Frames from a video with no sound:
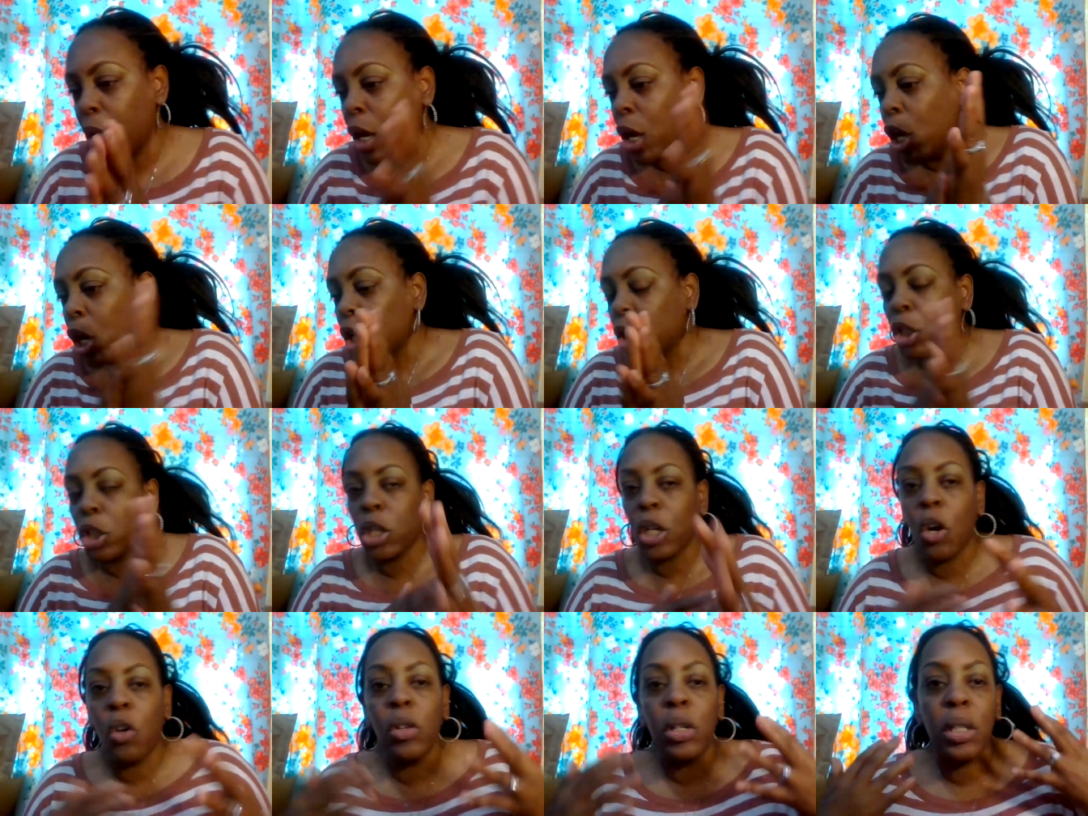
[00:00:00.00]

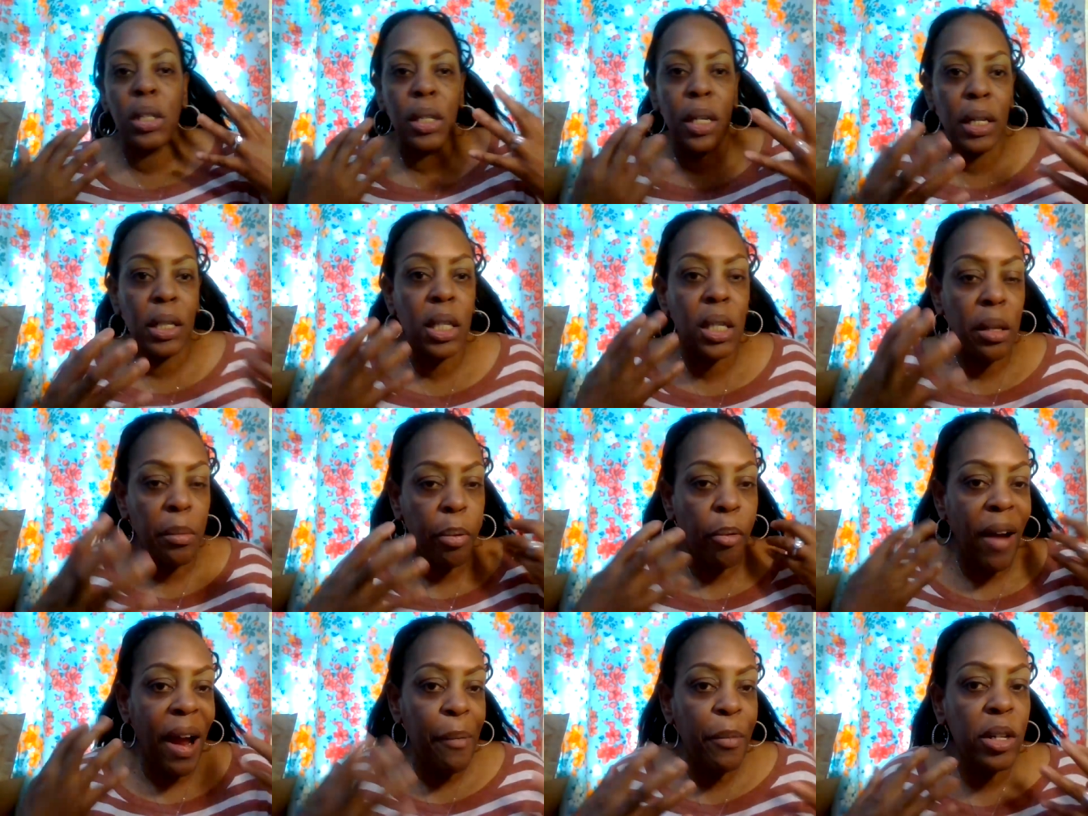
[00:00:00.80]
So since the
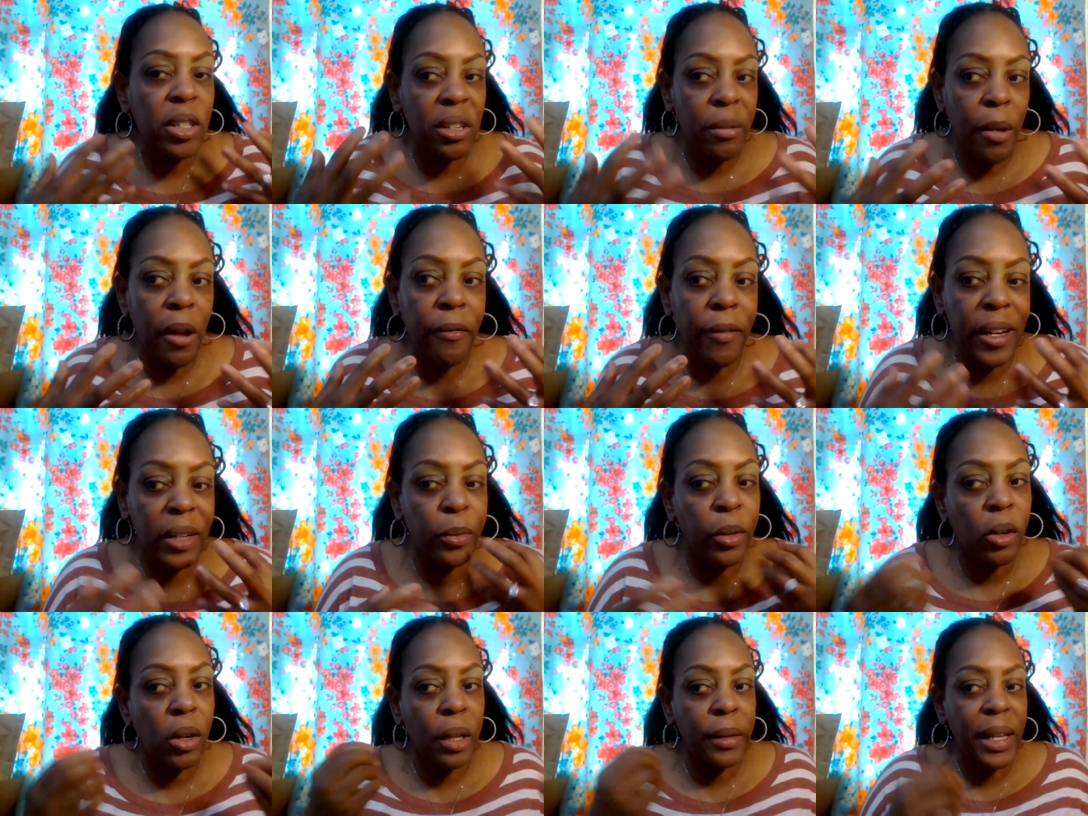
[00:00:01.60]
primer is on my face,
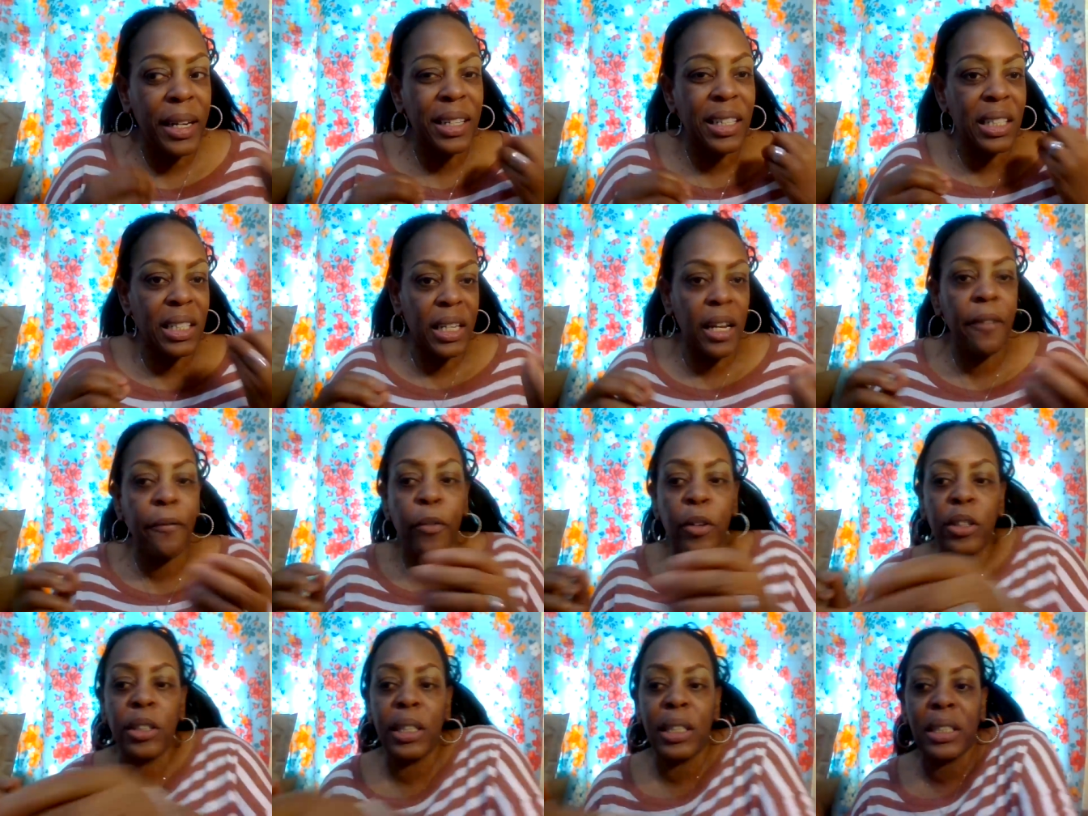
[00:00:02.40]
we're going to let it sit
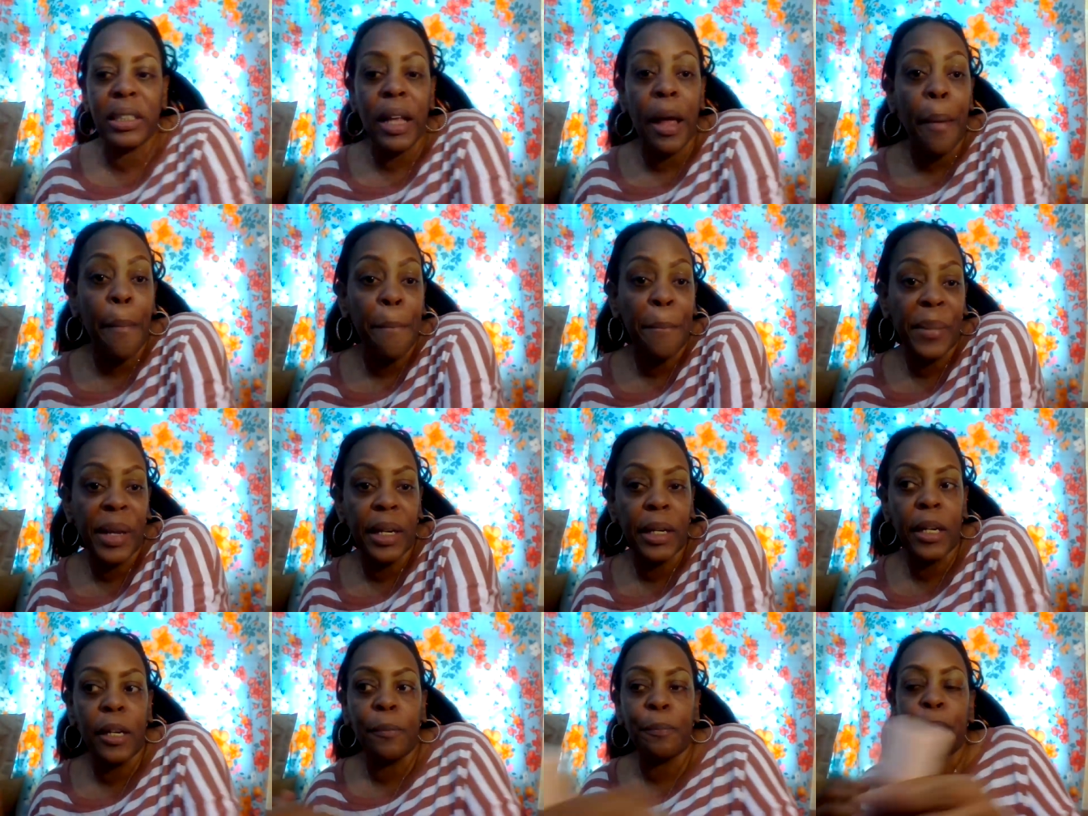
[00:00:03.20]
for just a
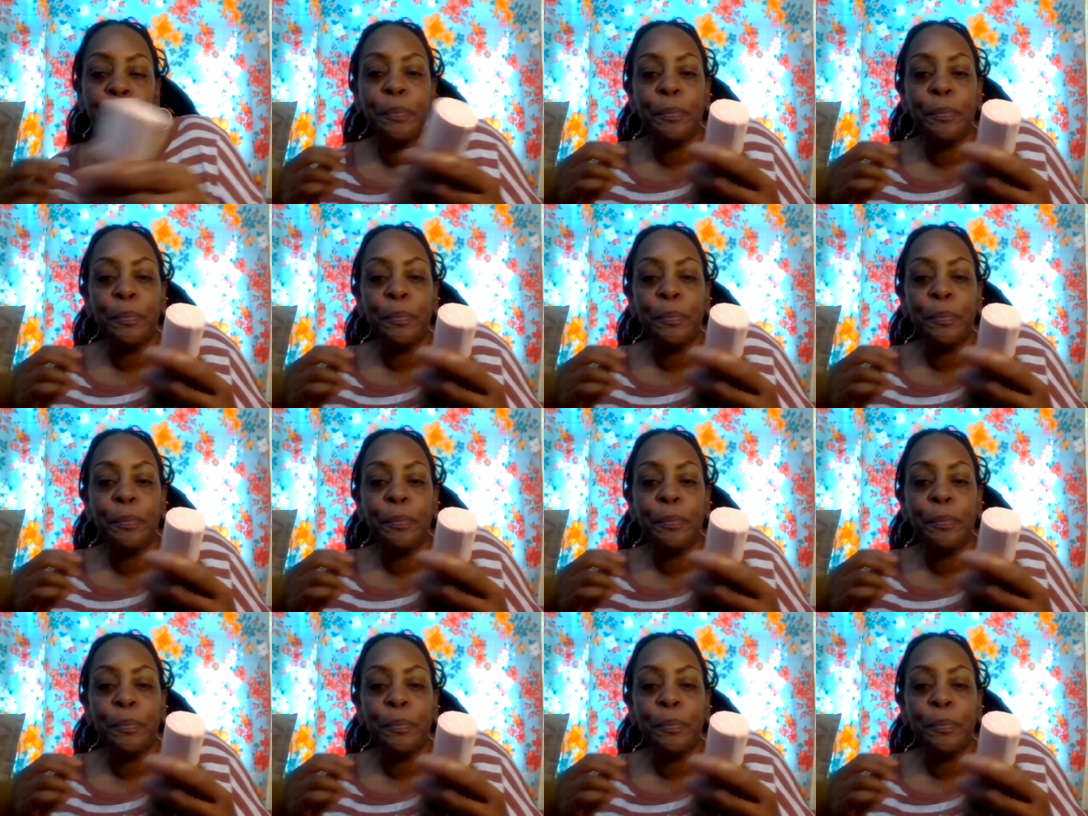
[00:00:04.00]
minute